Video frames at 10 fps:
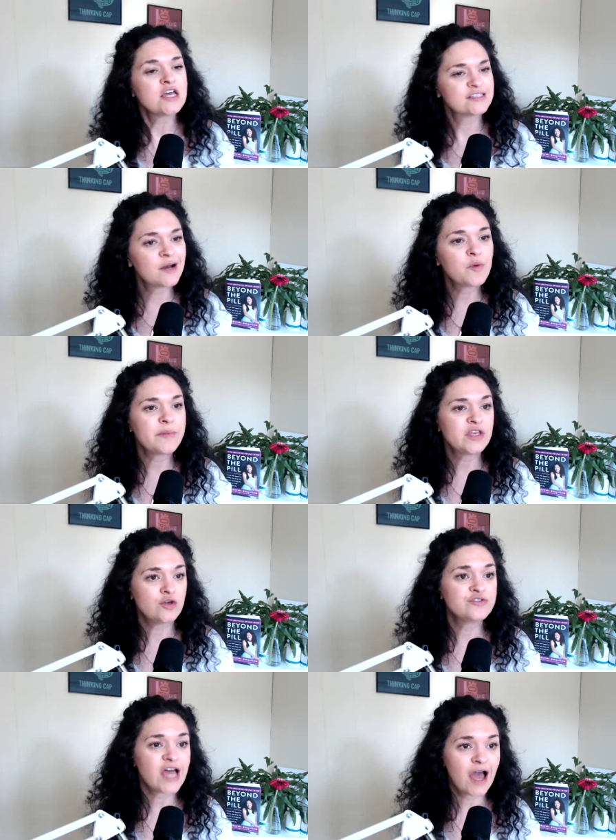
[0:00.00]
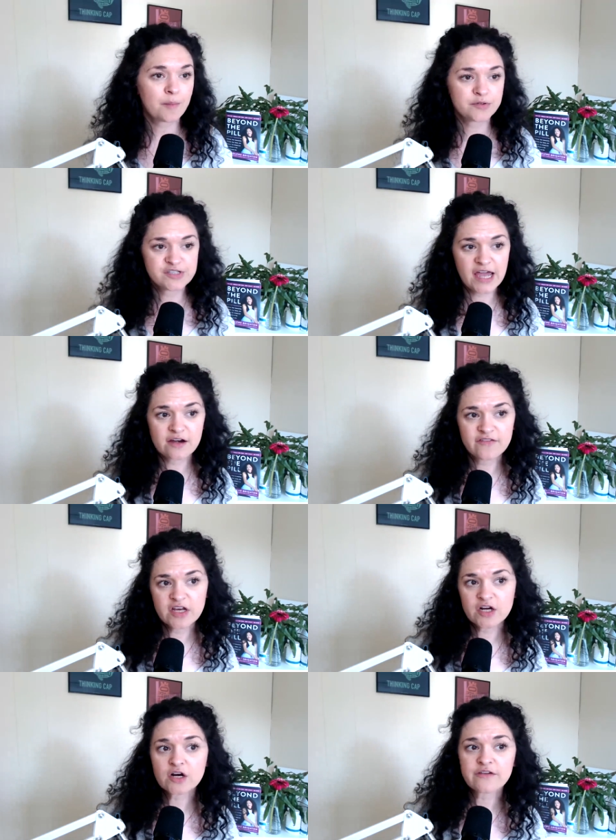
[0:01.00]
Some women use apple cider
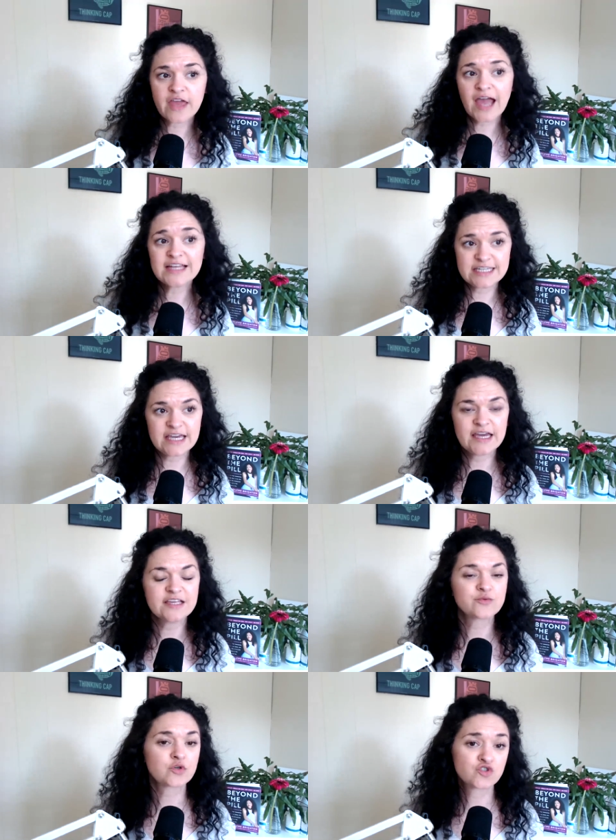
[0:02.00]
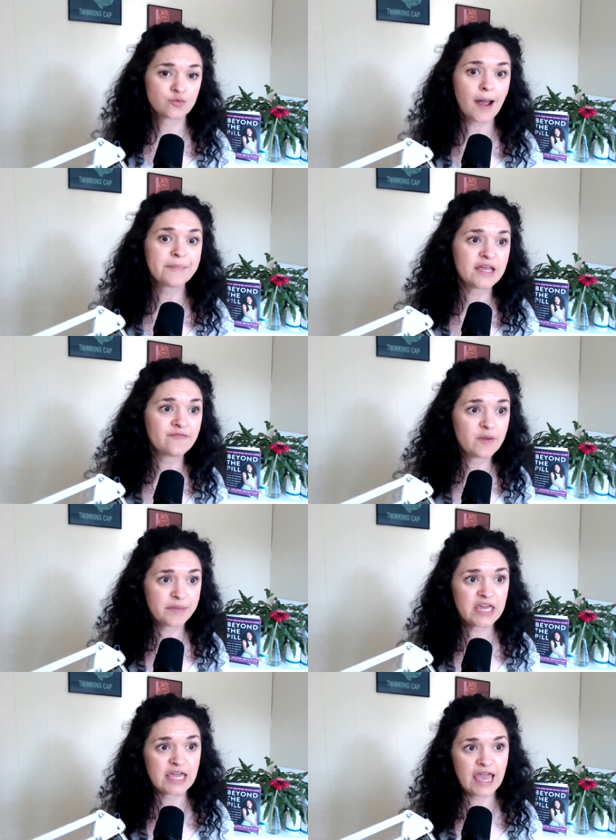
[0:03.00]
vinegar. The idea is we're dropping the
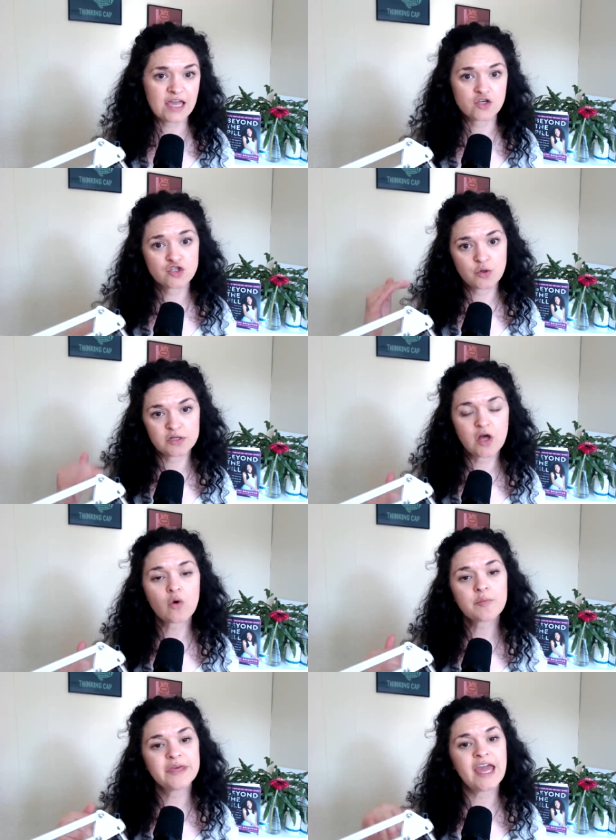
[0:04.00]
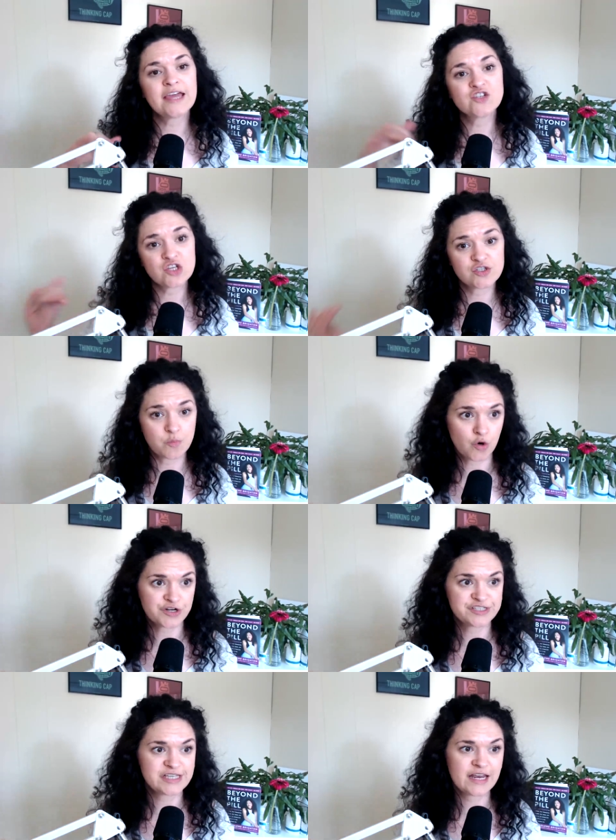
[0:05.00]
pH. So a lower pH is more
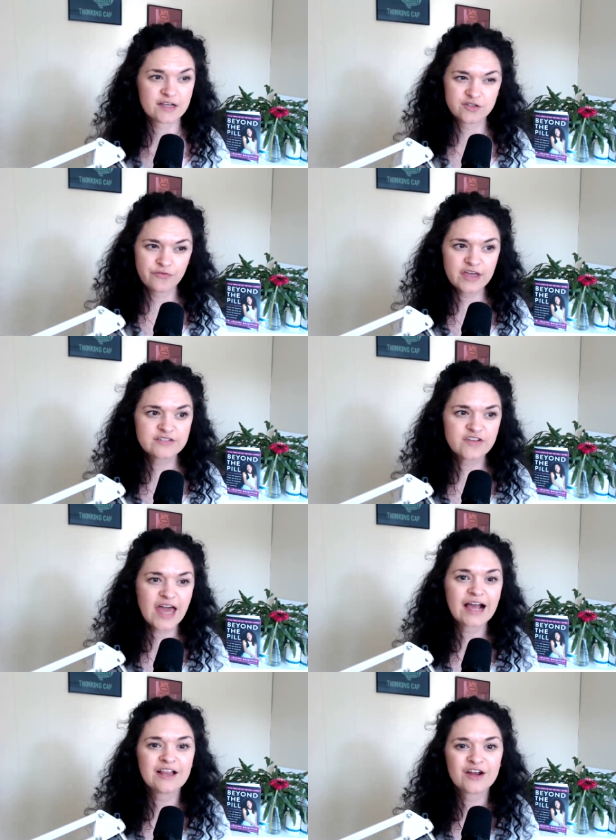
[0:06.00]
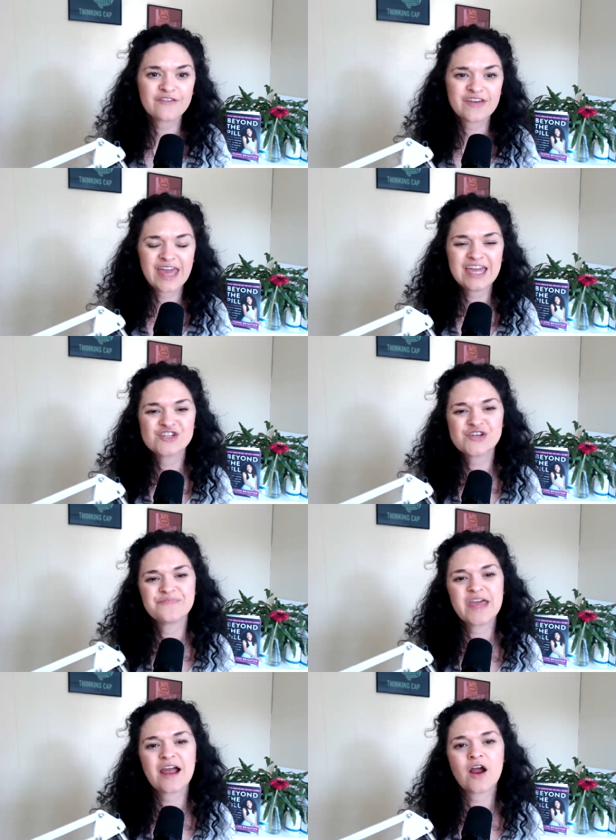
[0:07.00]
acidic. So thanks for that
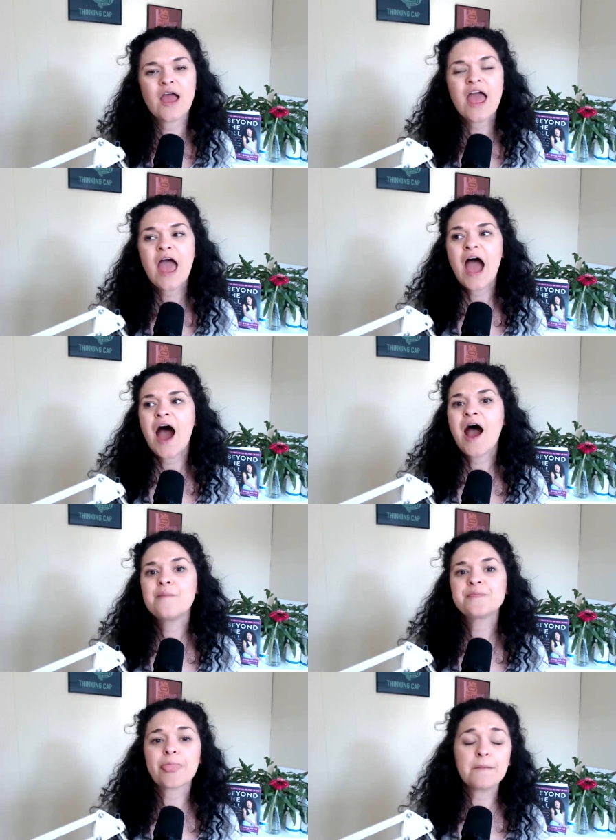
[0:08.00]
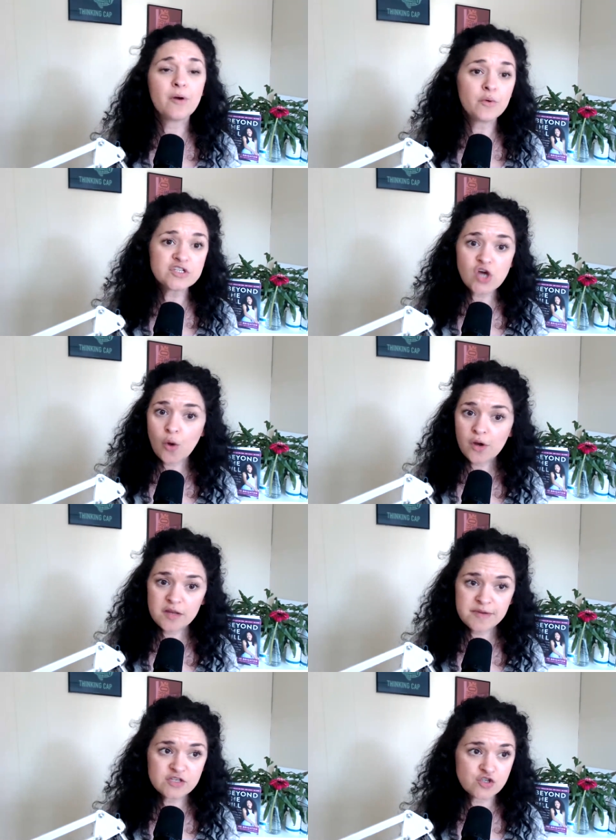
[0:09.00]
clarification there. But we don't want
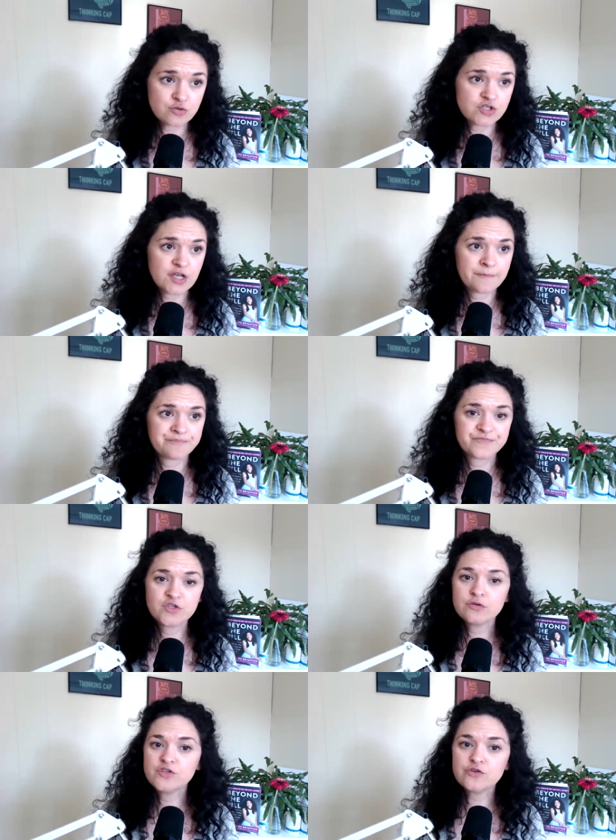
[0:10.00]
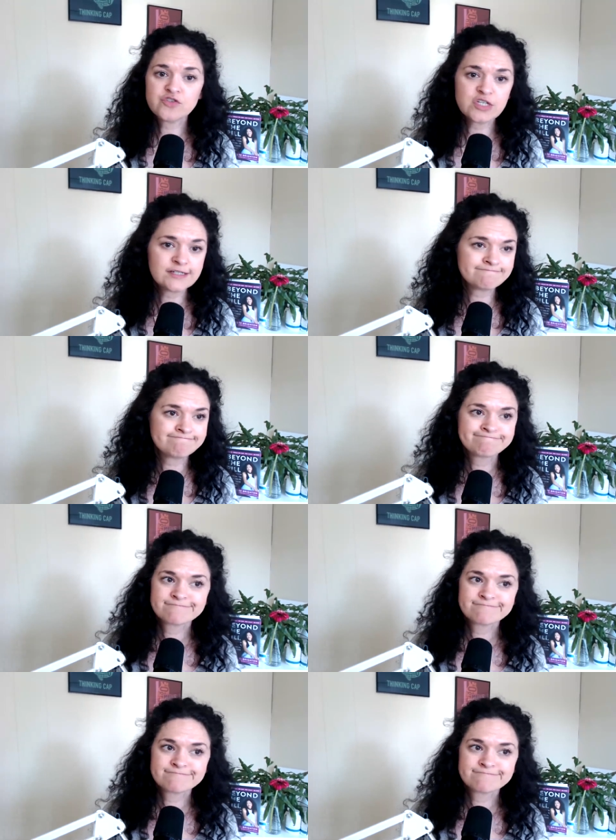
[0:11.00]
to be douching. So douching,